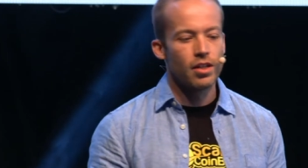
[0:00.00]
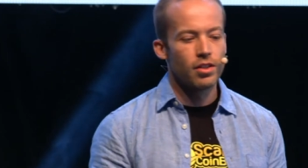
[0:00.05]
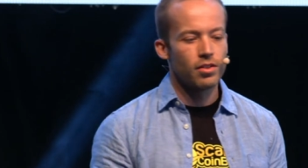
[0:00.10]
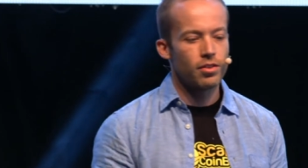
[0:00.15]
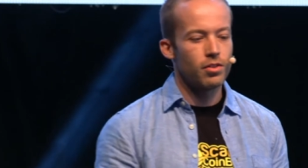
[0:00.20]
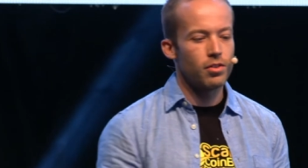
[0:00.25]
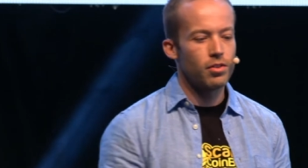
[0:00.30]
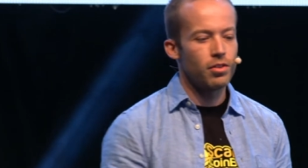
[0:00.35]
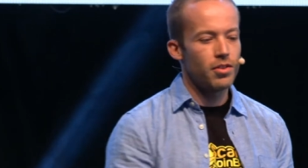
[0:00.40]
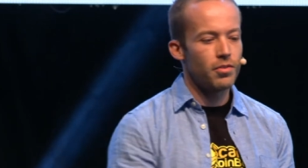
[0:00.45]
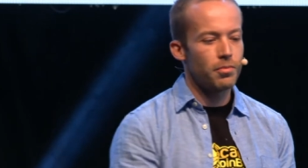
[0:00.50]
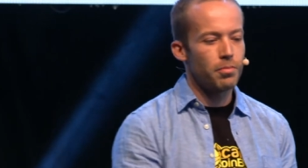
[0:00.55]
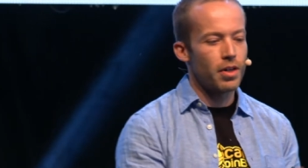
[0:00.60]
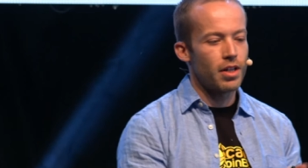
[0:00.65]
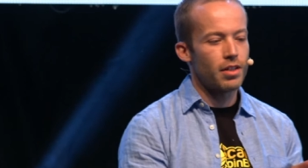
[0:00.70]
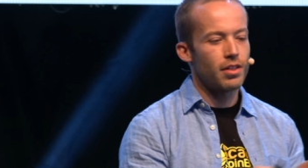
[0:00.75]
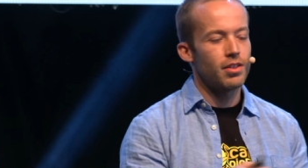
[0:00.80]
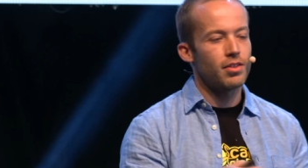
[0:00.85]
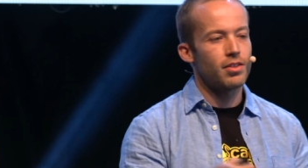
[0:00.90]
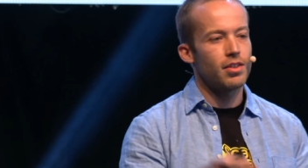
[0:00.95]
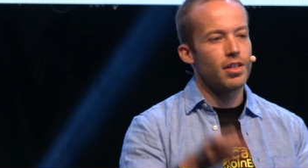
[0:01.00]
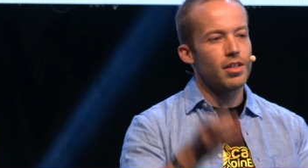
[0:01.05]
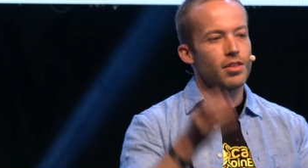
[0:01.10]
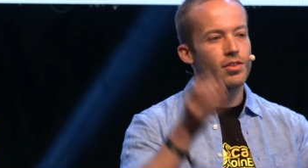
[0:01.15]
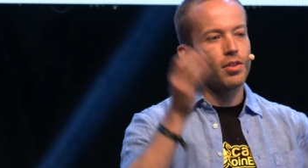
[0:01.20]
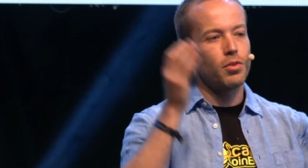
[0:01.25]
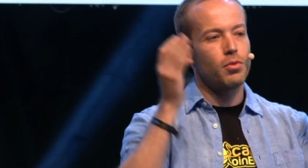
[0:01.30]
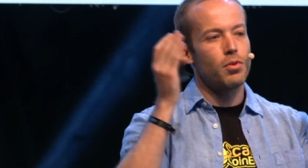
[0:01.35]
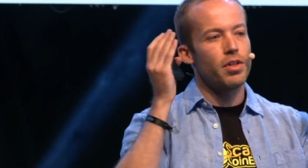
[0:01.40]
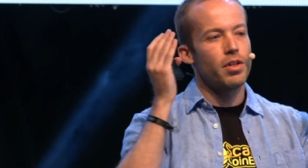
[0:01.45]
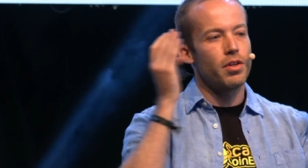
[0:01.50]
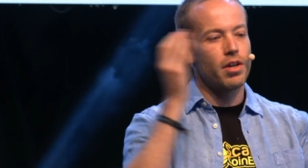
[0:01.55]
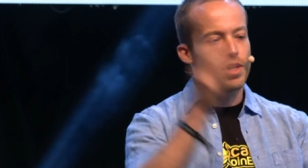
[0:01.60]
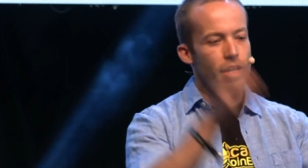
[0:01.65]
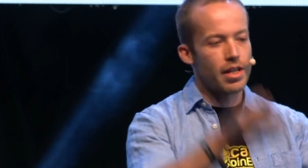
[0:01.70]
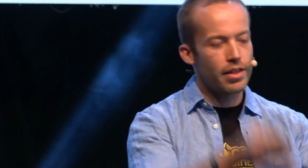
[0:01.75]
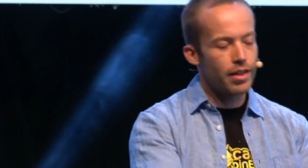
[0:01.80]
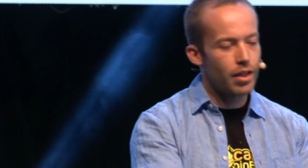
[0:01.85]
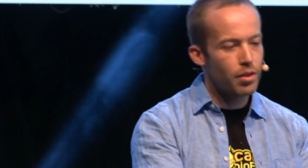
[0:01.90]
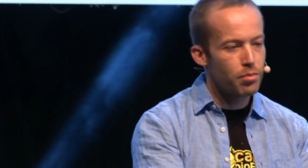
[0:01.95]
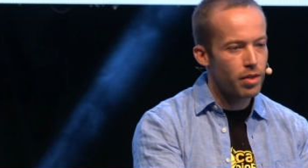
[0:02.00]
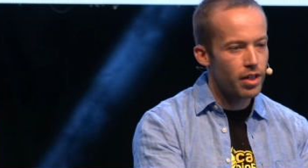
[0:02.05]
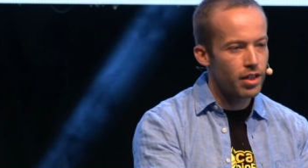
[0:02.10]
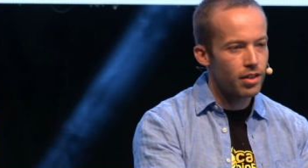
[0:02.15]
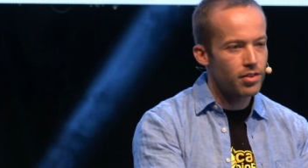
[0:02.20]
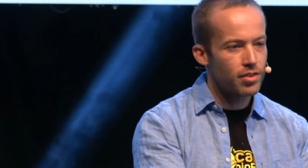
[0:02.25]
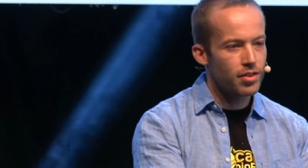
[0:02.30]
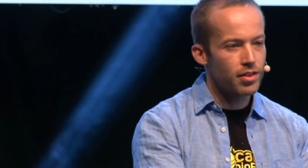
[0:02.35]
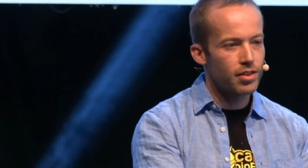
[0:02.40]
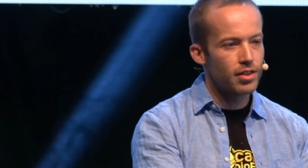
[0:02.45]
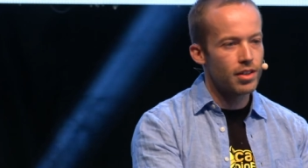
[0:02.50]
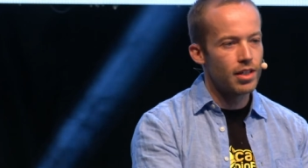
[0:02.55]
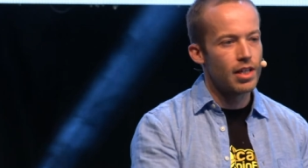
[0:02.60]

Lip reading: So if Prada says I want 100 bags,